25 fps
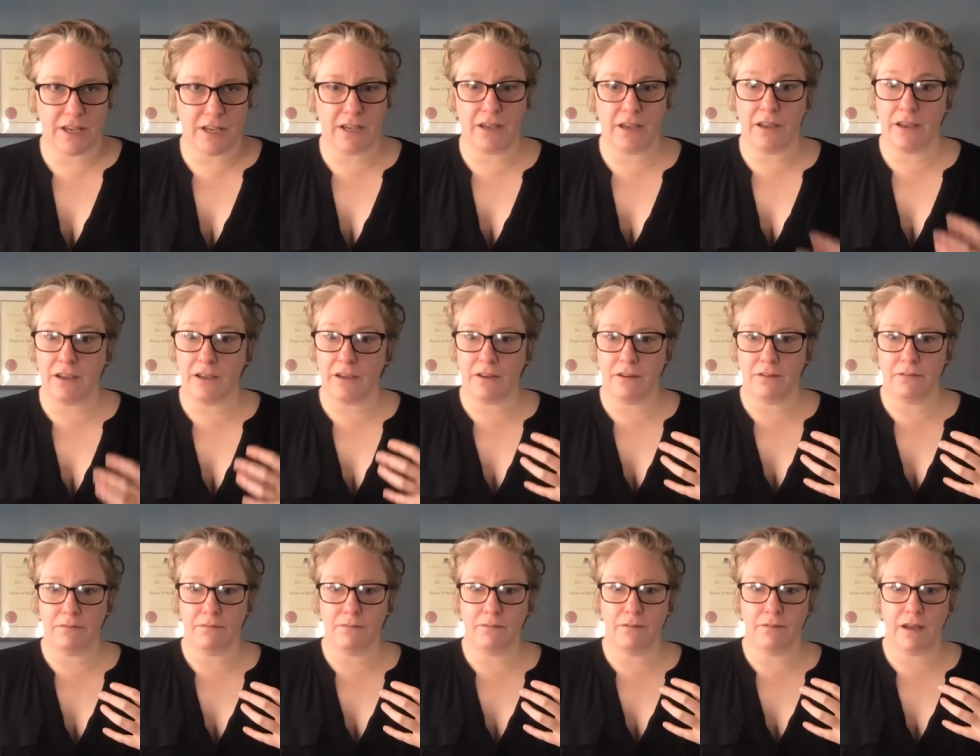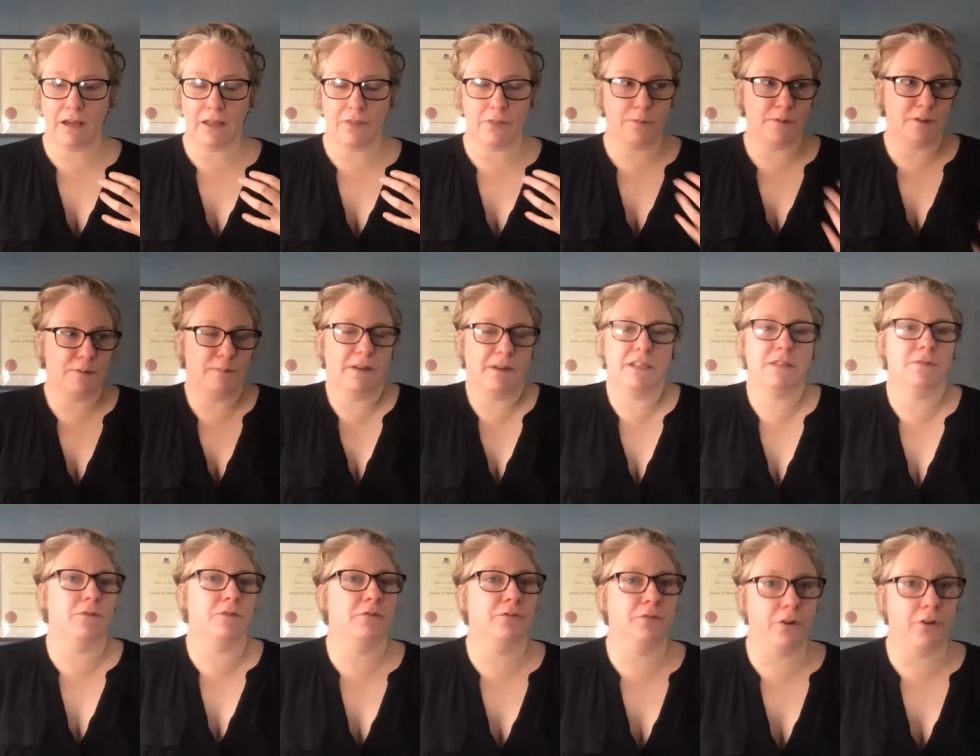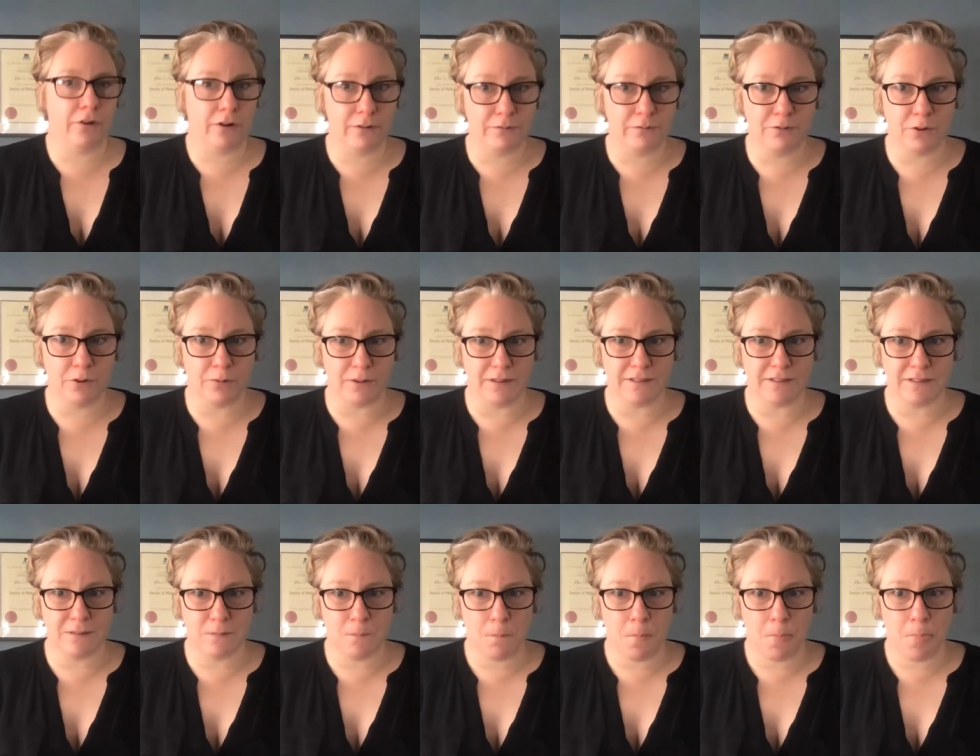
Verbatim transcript: uh, uh, the perspective of foreign influence.